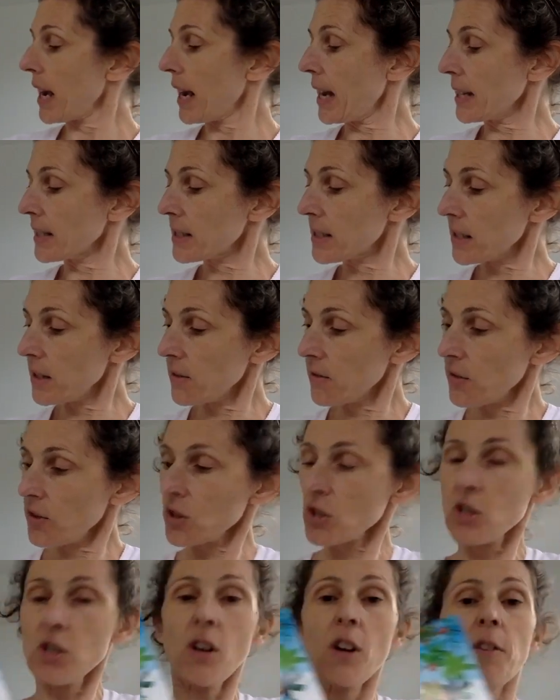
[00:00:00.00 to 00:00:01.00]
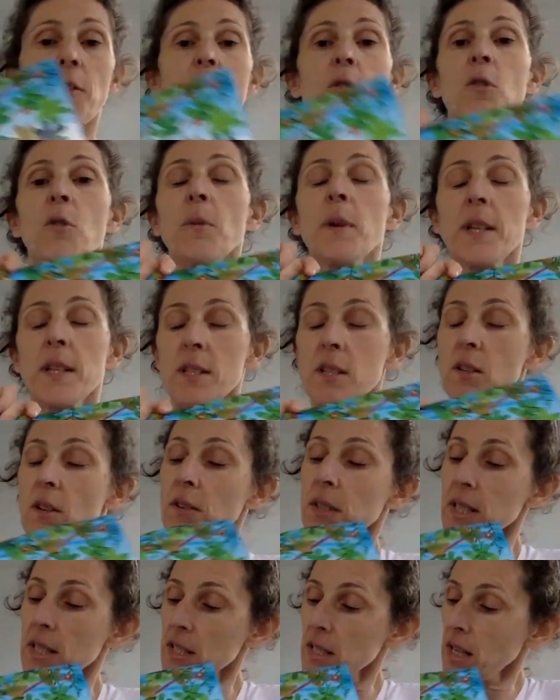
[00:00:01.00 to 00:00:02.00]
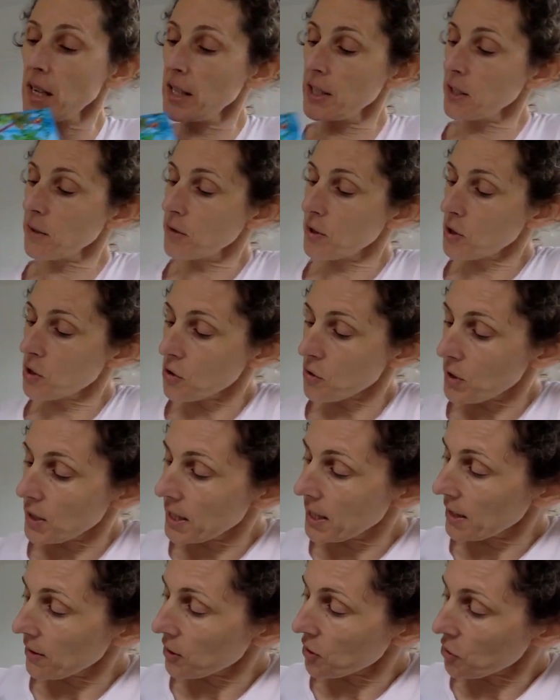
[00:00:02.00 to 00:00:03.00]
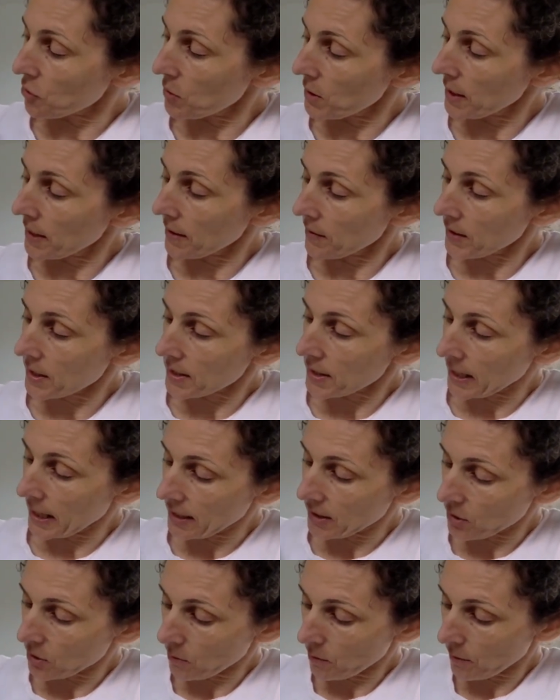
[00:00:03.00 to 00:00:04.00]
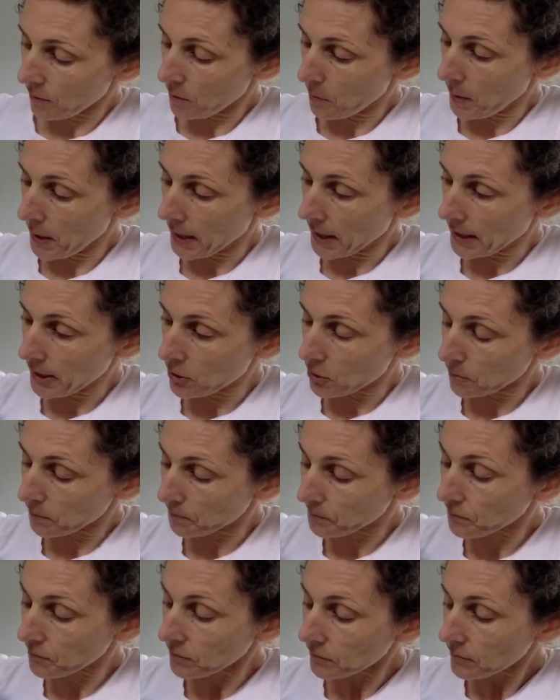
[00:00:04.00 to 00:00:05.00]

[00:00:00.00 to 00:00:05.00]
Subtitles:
And the sloth always on his side of the tree in the center of the page.